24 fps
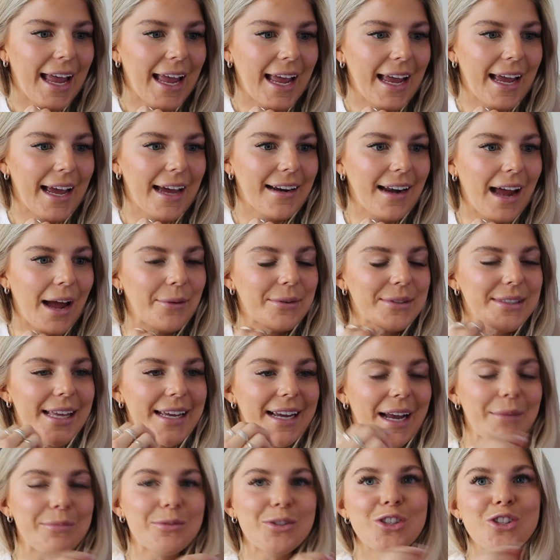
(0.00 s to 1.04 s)
And I was
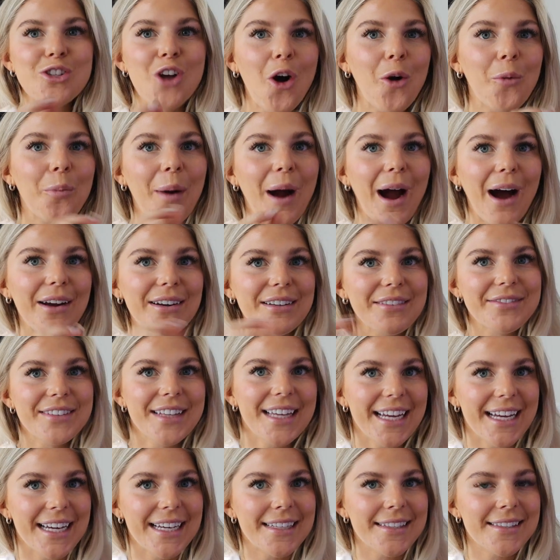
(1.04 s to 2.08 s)
like, I'm so proud of
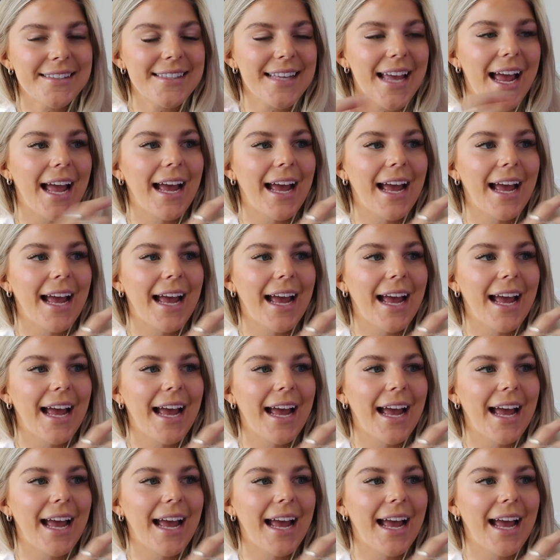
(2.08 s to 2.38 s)
this.